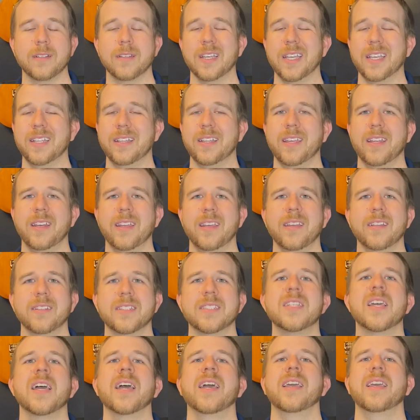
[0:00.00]
and then
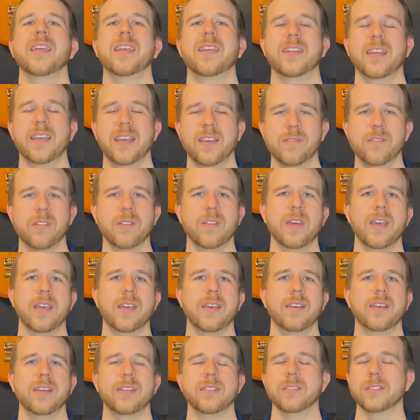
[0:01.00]
it tanked after
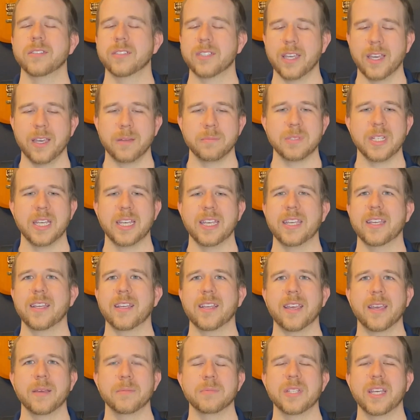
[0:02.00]
that. It just kept
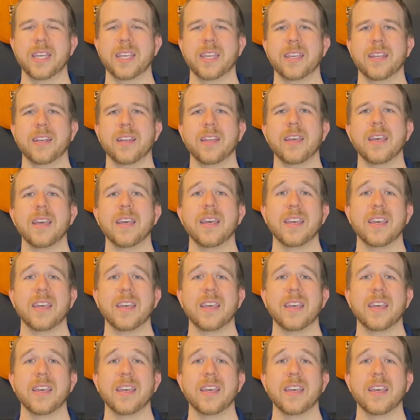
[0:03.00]
tanking.